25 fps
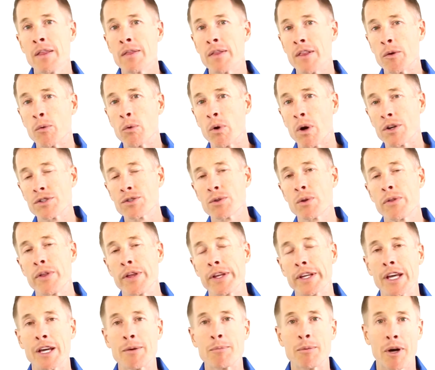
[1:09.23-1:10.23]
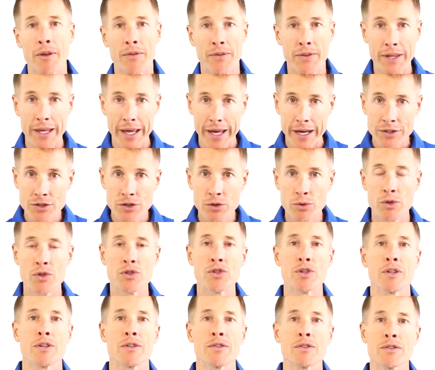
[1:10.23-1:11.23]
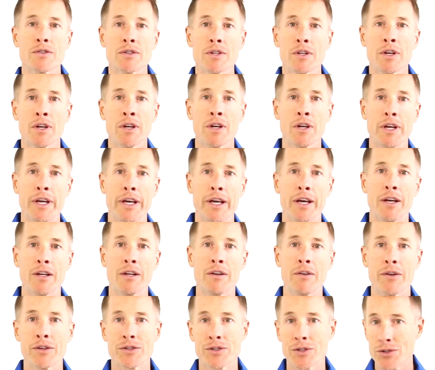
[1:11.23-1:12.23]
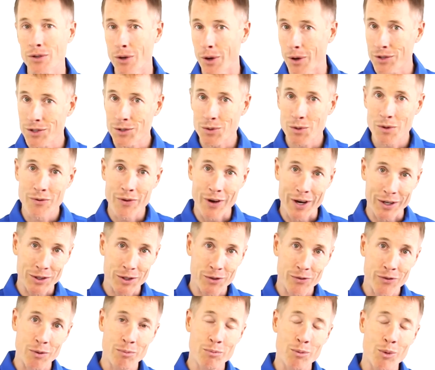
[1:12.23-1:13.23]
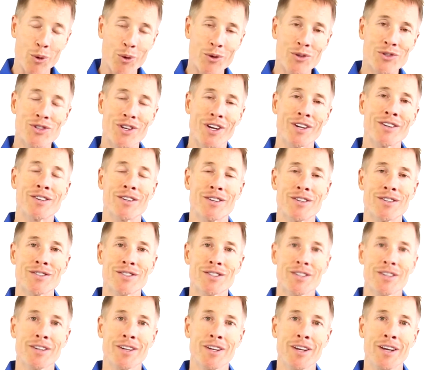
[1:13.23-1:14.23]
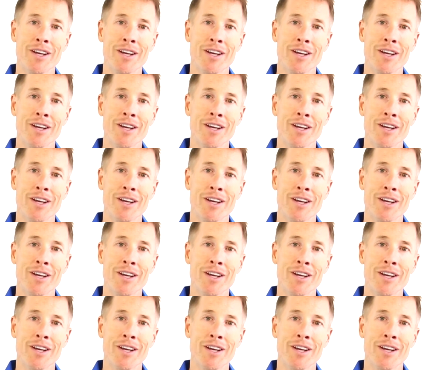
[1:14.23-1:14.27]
Then we're also thinking about the estrogens, and this is also a factor for both genders.